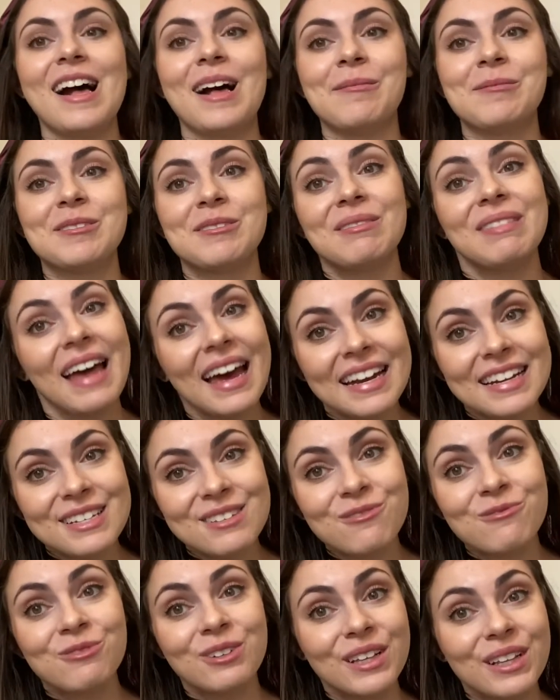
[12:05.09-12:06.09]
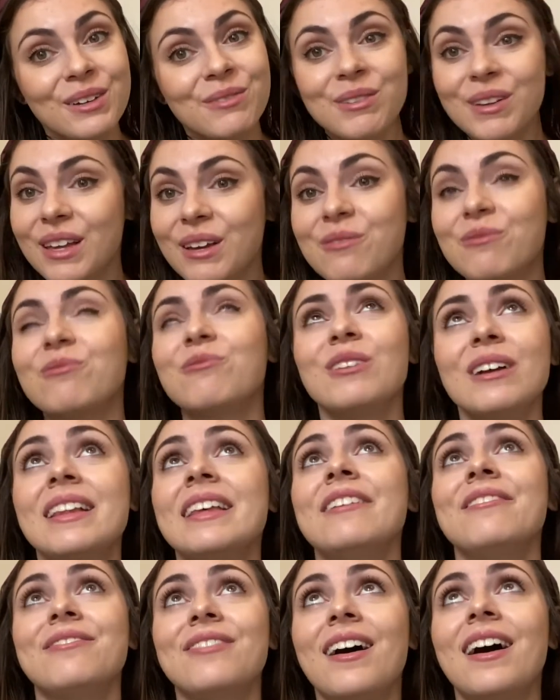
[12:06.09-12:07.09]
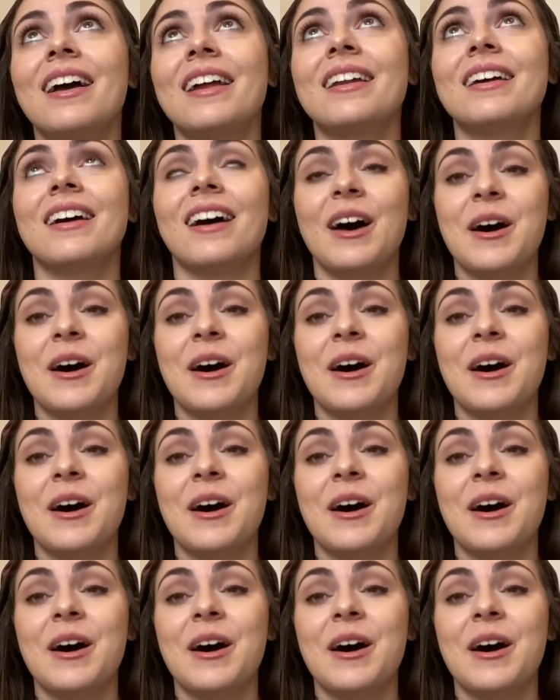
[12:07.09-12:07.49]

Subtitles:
So that is really fun.